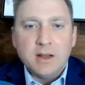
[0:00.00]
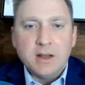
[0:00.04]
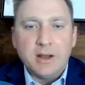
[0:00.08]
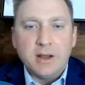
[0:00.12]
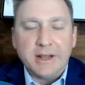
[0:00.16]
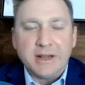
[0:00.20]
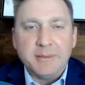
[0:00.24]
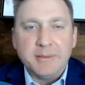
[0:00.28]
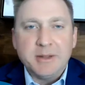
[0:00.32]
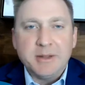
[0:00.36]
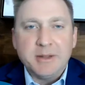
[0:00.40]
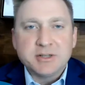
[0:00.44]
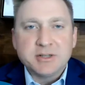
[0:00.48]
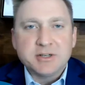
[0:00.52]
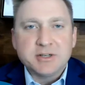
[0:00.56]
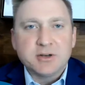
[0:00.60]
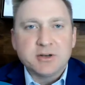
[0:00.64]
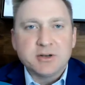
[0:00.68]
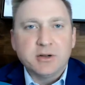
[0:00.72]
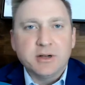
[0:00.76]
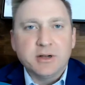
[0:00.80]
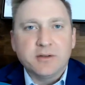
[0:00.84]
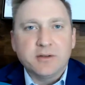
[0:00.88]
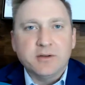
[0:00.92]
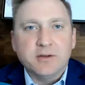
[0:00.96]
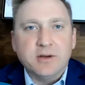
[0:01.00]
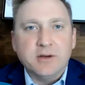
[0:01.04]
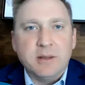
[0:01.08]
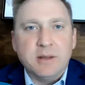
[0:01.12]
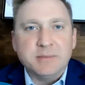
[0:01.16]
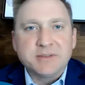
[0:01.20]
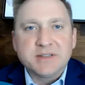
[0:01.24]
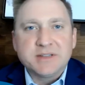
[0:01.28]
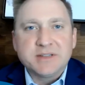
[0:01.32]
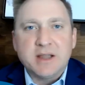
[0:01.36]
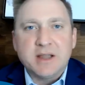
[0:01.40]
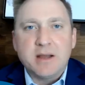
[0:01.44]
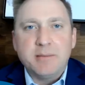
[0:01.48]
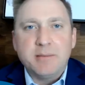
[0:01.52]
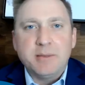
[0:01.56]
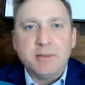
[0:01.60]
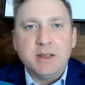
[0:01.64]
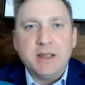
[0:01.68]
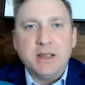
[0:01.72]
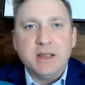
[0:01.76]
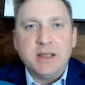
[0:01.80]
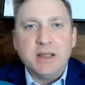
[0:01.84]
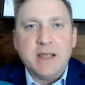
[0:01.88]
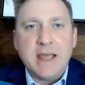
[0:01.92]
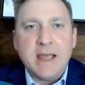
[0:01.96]
like I mentioned earlier, the lump
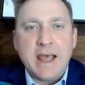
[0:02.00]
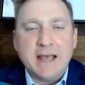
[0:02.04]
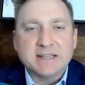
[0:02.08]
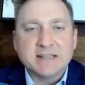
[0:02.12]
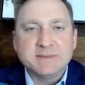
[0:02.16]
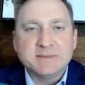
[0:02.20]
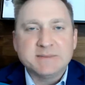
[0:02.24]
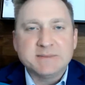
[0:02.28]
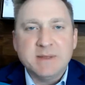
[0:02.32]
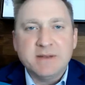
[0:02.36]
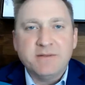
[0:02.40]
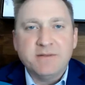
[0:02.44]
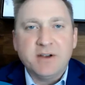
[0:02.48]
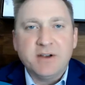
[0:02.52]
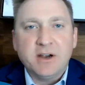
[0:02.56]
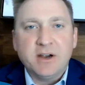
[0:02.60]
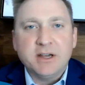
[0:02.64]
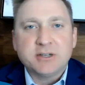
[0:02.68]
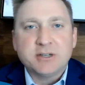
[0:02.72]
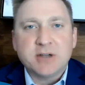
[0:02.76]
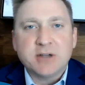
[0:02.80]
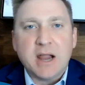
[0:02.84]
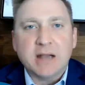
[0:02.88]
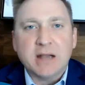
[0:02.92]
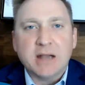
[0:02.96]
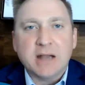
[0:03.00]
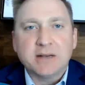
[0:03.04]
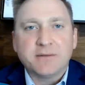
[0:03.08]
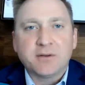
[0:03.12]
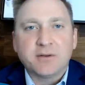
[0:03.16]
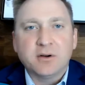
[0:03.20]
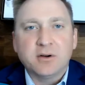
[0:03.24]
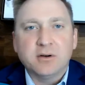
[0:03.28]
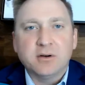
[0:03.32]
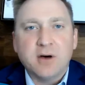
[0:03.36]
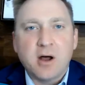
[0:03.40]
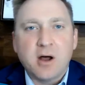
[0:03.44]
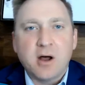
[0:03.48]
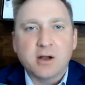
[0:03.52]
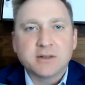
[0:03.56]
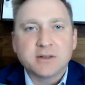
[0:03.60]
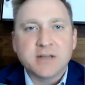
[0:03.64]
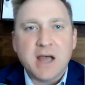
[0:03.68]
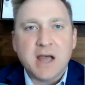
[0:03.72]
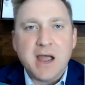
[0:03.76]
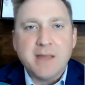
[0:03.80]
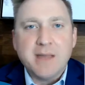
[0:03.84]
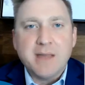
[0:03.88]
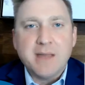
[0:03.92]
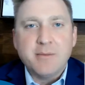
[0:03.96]
sum has been very attractive for a long
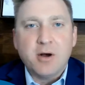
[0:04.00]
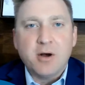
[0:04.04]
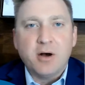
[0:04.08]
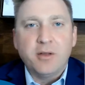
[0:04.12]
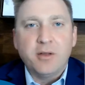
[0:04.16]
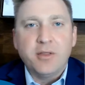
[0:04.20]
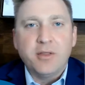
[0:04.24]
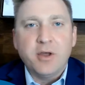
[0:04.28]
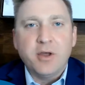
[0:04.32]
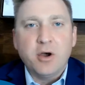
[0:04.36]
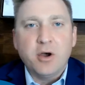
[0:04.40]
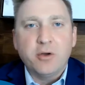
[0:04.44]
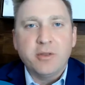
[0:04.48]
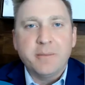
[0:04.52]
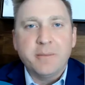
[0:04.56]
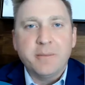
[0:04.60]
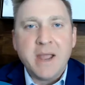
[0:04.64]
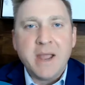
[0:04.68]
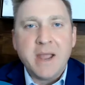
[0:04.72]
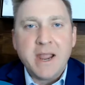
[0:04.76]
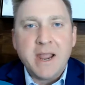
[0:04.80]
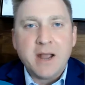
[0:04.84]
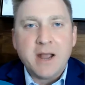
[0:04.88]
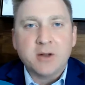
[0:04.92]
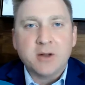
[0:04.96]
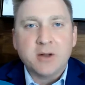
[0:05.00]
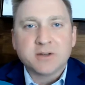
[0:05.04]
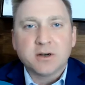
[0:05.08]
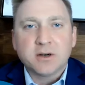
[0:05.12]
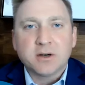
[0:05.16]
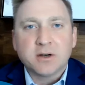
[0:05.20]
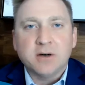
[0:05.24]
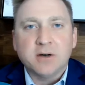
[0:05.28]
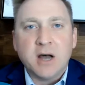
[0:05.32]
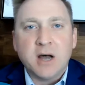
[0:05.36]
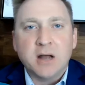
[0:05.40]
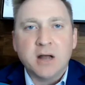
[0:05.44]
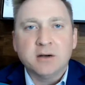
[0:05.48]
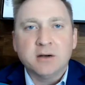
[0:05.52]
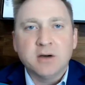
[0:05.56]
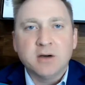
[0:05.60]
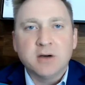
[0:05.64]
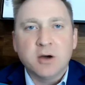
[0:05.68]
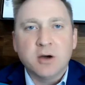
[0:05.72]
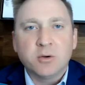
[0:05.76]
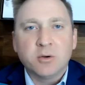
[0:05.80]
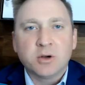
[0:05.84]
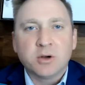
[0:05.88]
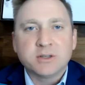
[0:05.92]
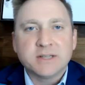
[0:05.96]
time, although the payouts are a lot
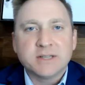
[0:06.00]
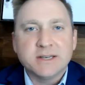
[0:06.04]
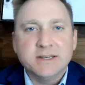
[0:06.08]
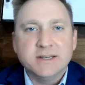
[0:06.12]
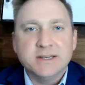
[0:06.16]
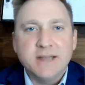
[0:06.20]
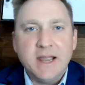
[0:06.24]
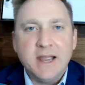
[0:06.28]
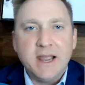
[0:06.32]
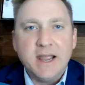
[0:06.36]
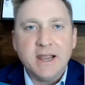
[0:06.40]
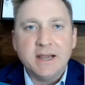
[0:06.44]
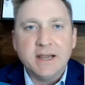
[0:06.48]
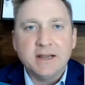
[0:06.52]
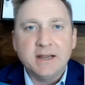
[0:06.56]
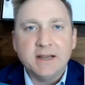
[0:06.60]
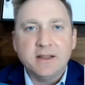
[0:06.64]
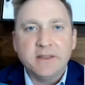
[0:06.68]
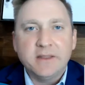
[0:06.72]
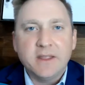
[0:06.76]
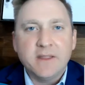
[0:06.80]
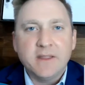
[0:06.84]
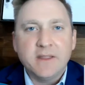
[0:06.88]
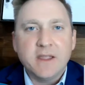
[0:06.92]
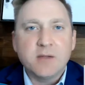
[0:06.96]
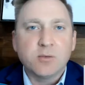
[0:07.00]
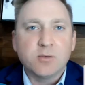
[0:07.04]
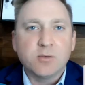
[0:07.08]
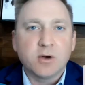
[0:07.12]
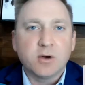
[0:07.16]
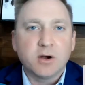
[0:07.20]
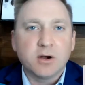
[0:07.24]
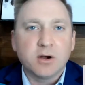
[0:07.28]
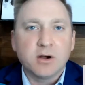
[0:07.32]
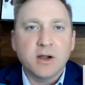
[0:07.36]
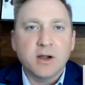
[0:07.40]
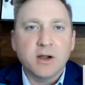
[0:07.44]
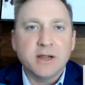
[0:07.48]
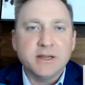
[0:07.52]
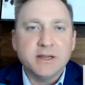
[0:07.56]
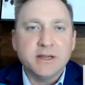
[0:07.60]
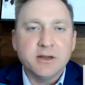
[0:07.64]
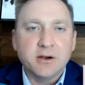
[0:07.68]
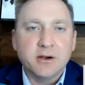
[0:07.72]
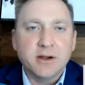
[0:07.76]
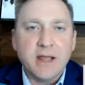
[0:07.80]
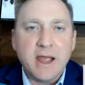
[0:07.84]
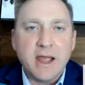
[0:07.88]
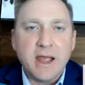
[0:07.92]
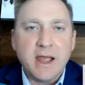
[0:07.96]
lower today than they were a
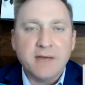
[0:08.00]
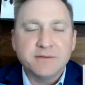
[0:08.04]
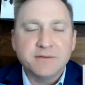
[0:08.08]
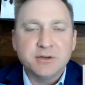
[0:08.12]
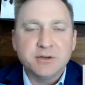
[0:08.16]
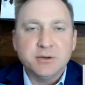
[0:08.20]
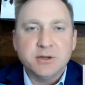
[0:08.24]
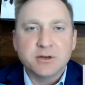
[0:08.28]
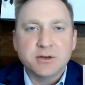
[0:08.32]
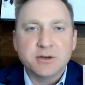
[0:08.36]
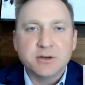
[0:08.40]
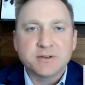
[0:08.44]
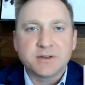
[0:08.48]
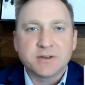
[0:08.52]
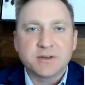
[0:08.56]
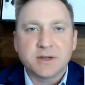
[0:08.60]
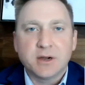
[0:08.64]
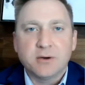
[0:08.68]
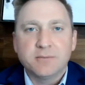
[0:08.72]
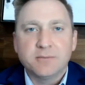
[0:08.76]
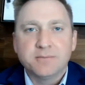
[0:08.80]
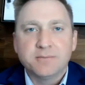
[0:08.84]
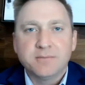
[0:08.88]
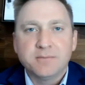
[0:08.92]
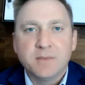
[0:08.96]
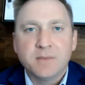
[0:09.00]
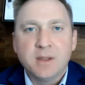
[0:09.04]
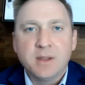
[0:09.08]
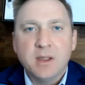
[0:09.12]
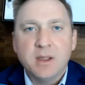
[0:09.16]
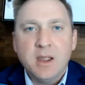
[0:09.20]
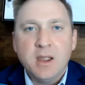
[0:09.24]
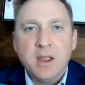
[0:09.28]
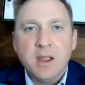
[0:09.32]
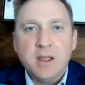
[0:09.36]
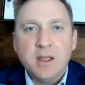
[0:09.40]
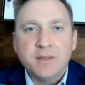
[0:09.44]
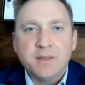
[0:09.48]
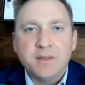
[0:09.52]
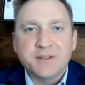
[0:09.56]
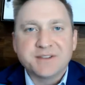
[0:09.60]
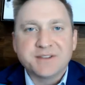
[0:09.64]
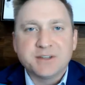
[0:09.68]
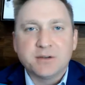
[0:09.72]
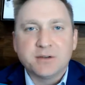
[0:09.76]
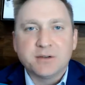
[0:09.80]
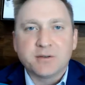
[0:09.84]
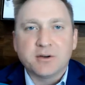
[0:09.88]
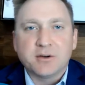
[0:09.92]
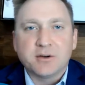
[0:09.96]
year and a half, 2 years ago. The
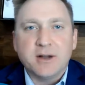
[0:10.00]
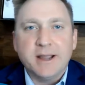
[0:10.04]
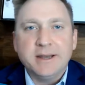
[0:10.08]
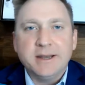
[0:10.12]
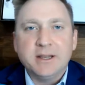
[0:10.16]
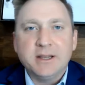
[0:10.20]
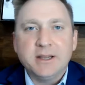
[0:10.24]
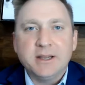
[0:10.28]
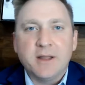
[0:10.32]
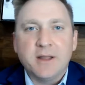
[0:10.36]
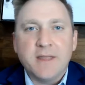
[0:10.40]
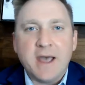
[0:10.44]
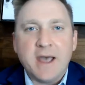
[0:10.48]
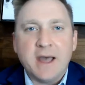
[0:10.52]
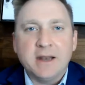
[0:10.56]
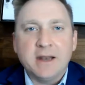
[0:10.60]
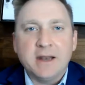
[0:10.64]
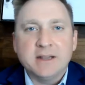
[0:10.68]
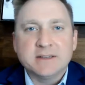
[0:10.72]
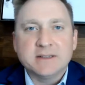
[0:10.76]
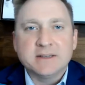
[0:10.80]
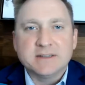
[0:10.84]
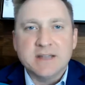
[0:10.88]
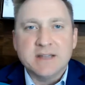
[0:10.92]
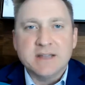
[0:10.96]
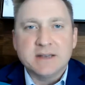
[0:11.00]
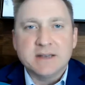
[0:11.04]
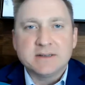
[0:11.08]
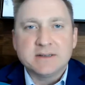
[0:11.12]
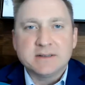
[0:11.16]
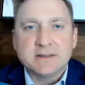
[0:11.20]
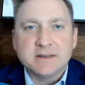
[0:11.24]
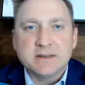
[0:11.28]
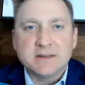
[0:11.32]
silver lining on that is that